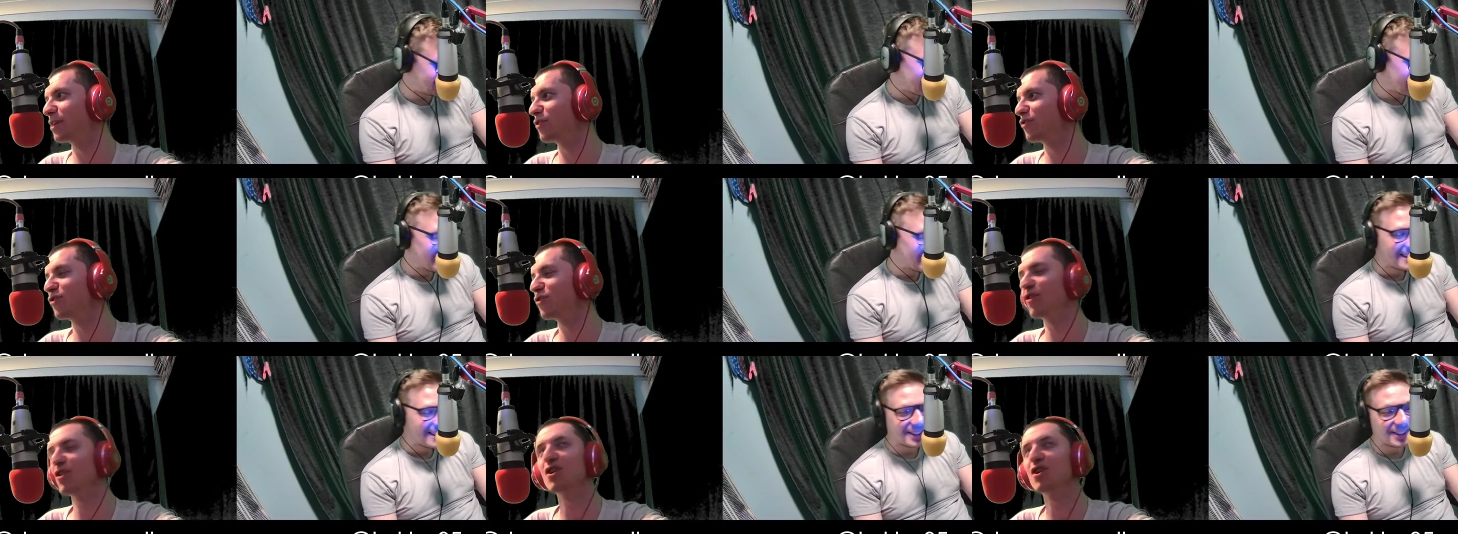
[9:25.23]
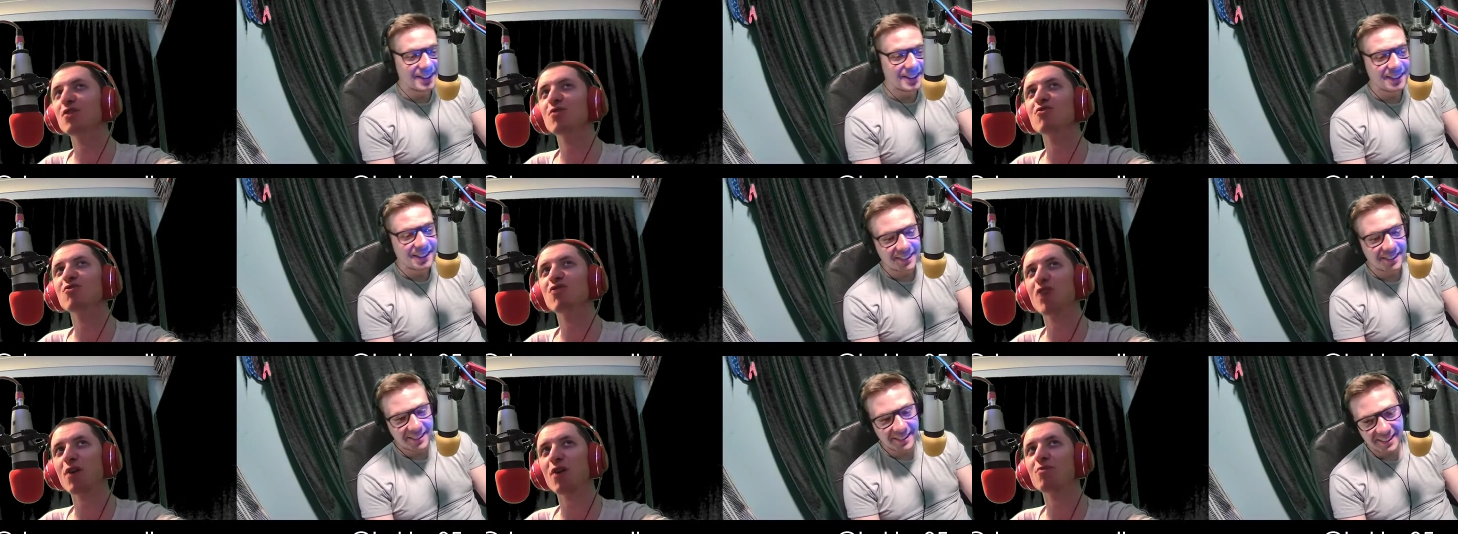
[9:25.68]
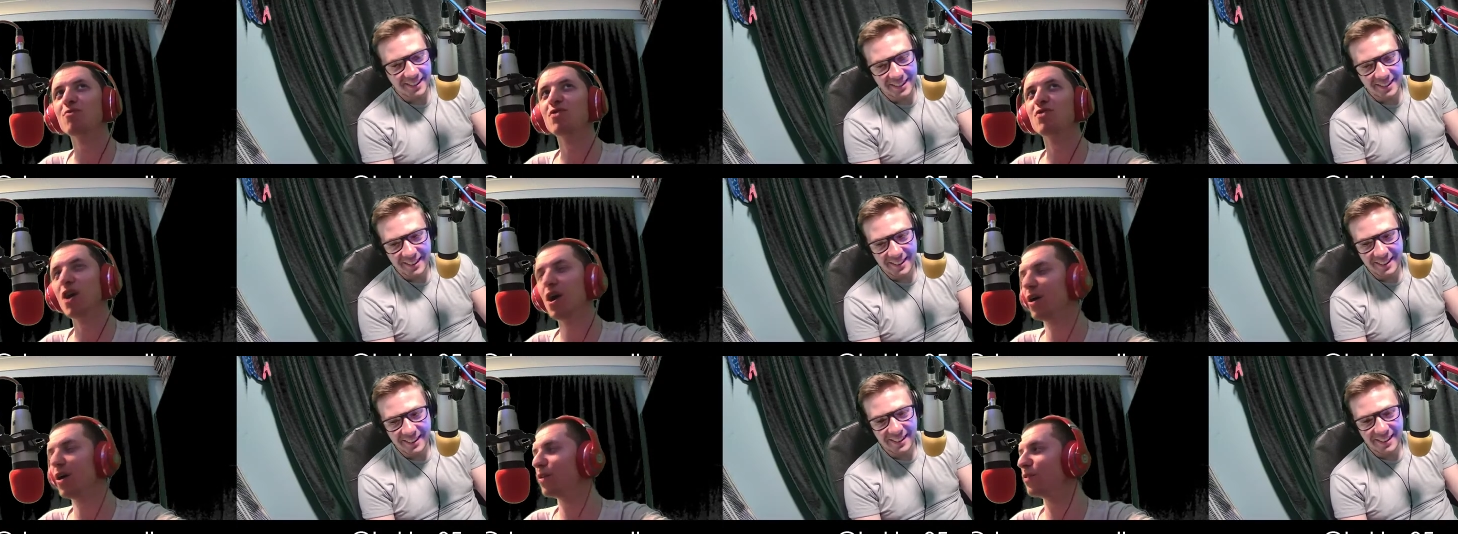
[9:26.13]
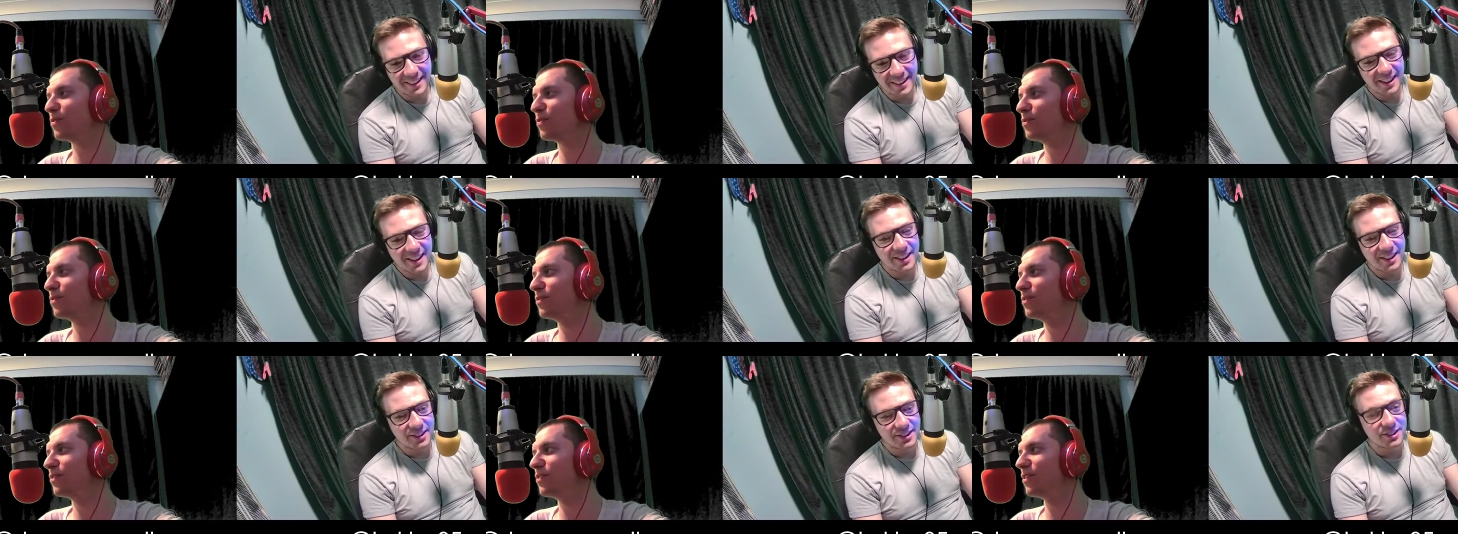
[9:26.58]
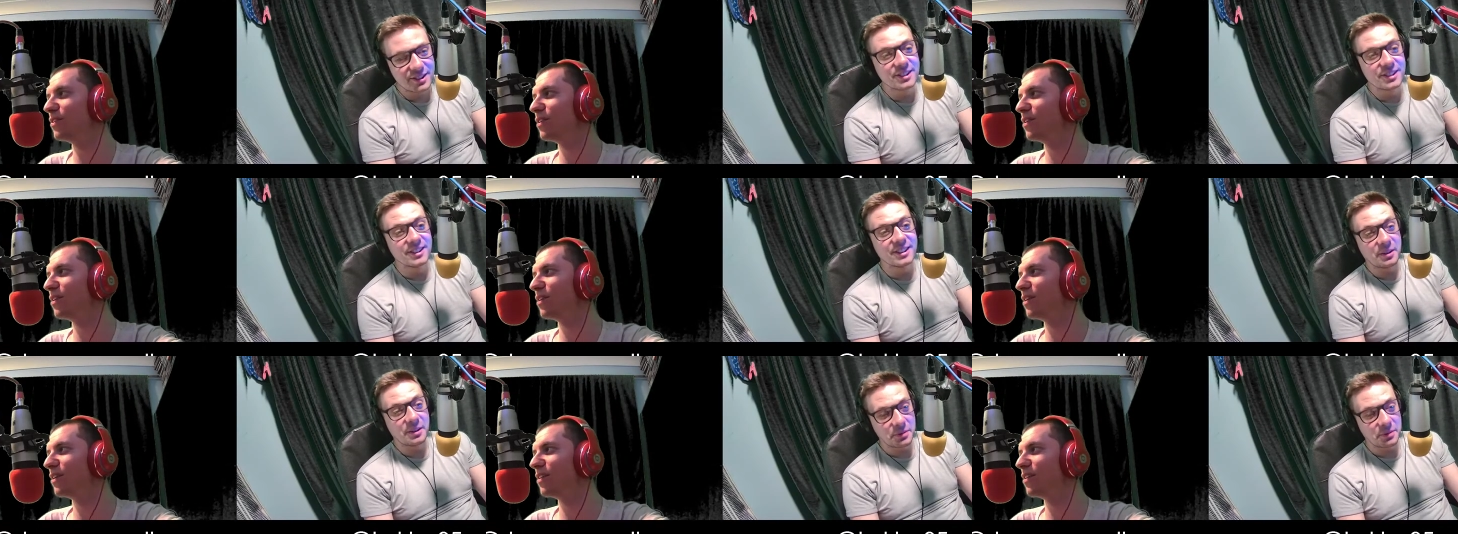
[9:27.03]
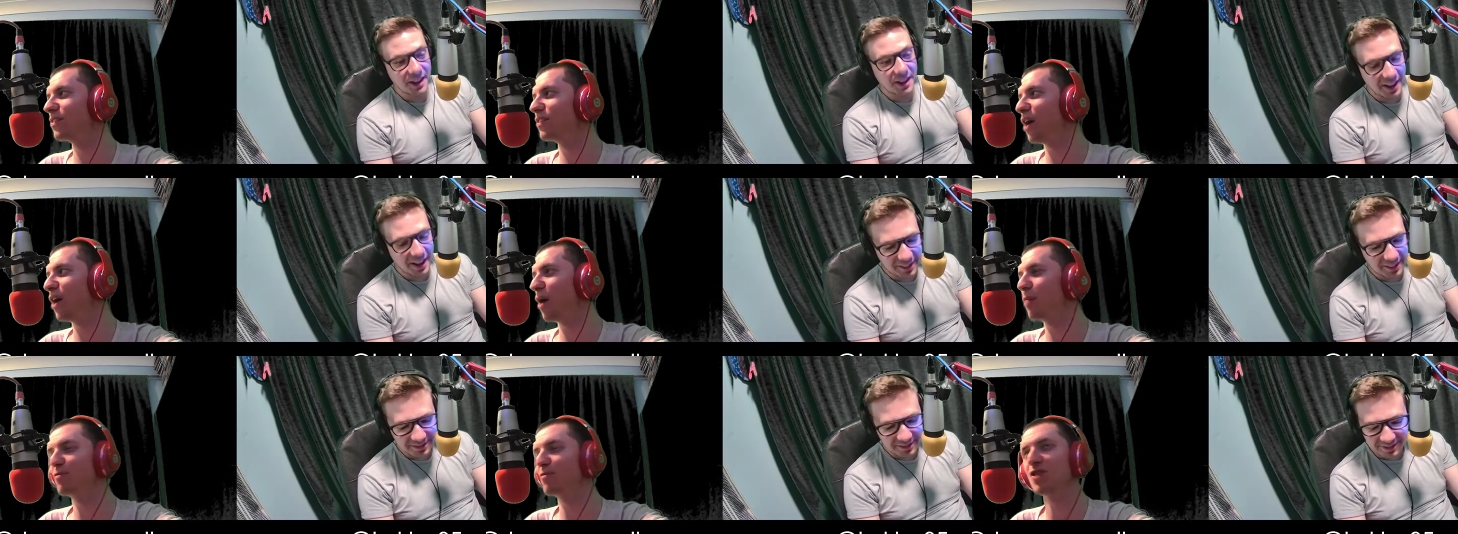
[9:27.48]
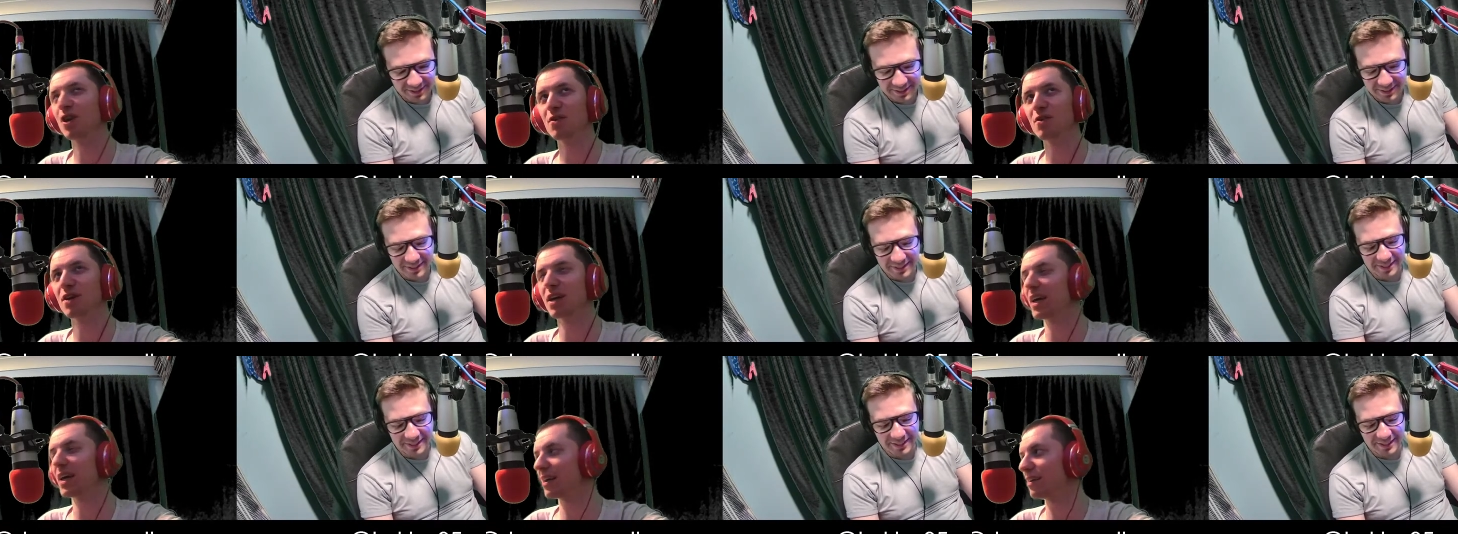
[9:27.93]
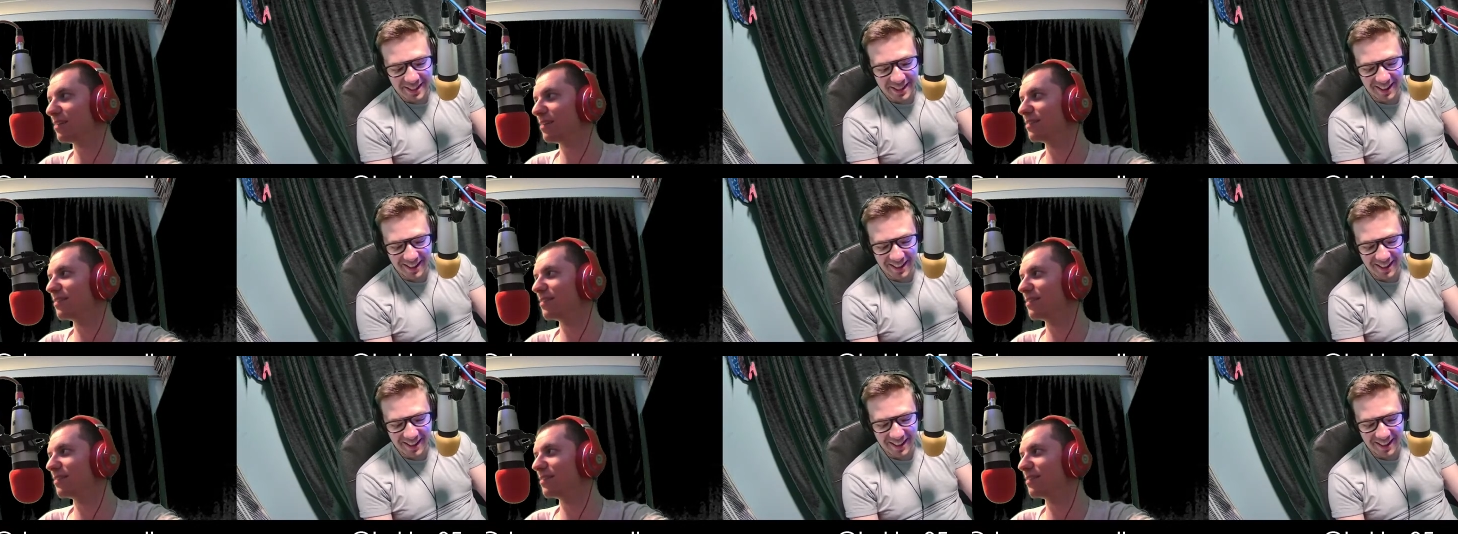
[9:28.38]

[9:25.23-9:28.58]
Speaker 1: so that you don't know. Good luck with that. That I'm joking.